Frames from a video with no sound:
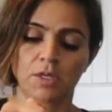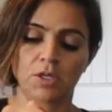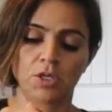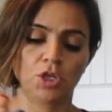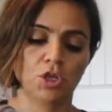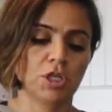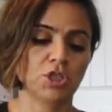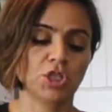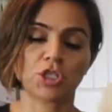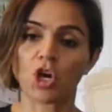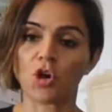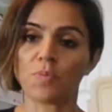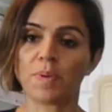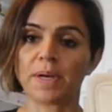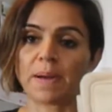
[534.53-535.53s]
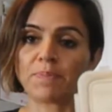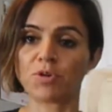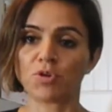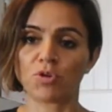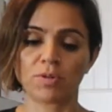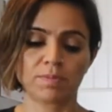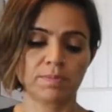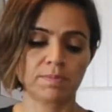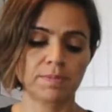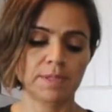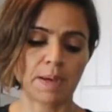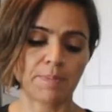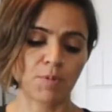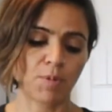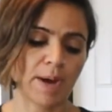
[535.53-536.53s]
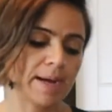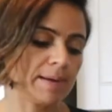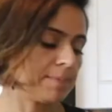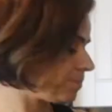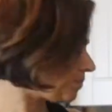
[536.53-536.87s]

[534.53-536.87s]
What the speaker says: You're going to just open up your Tupperware.